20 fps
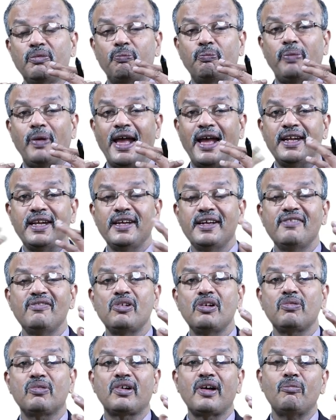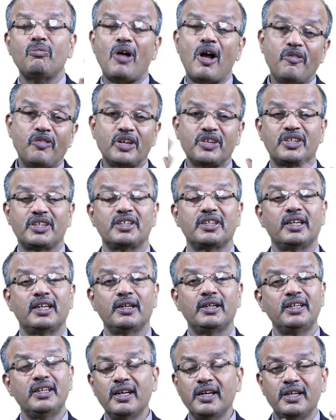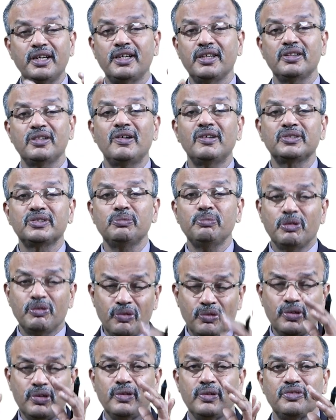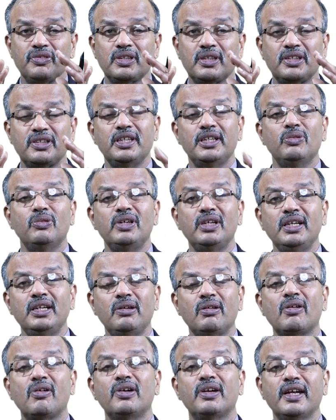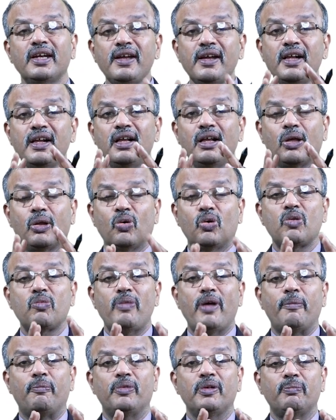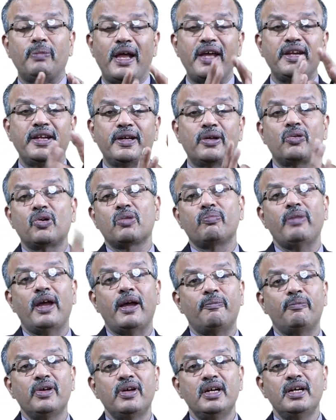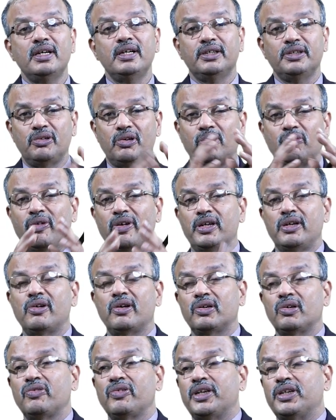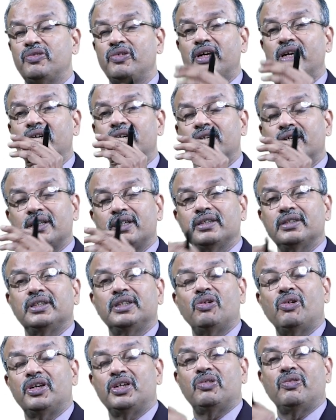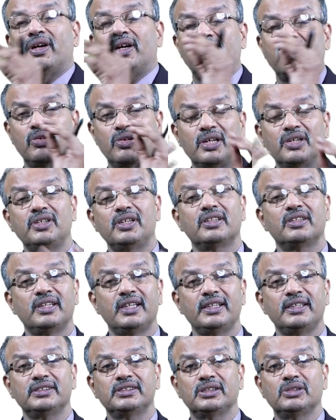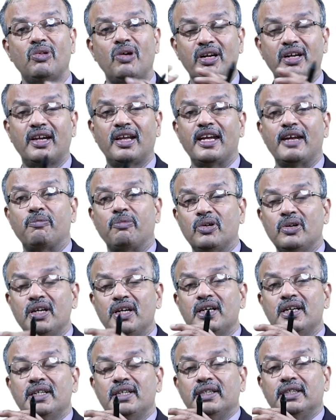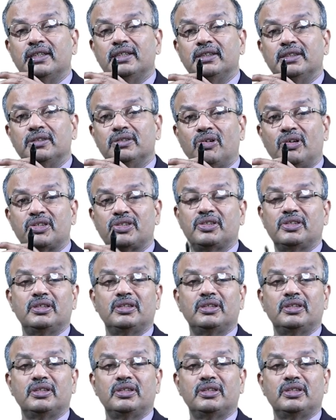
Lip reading: planning will come after surgery. Here it is not so. Before surgery only you got a roadmap, planning roadmap. When you are going adjuvant, new adjuvant or other things, what type, what